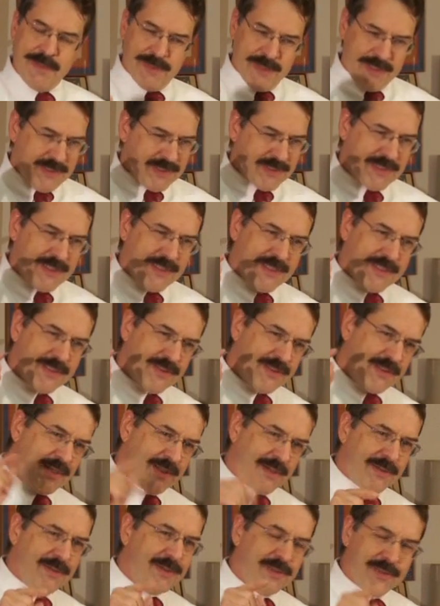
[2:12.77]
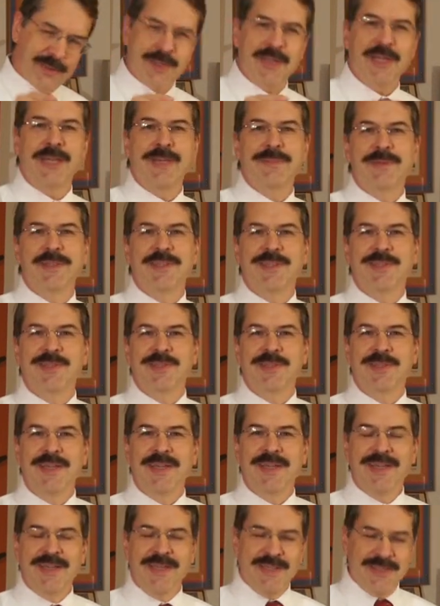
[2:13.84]
but he's going to tell those communists
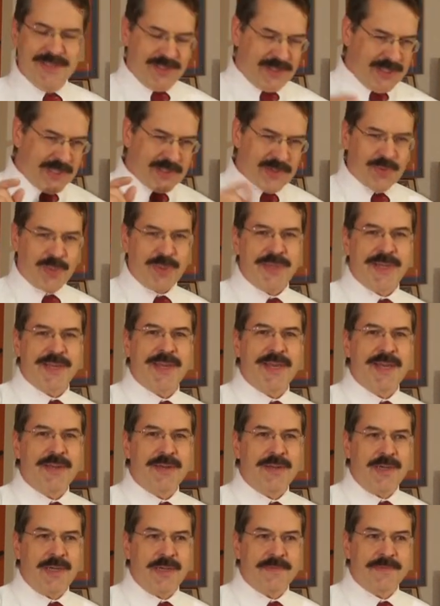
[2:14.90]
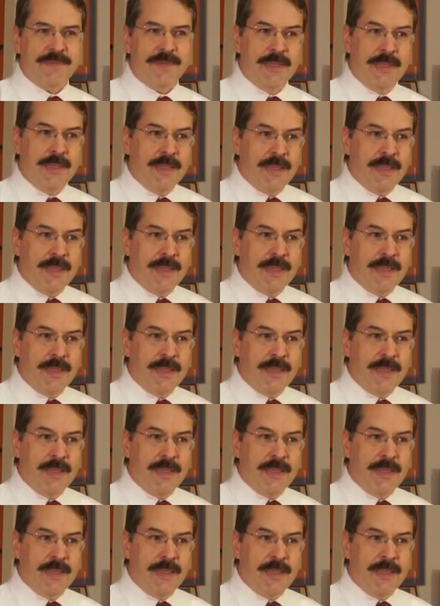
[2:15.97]
just where to get off.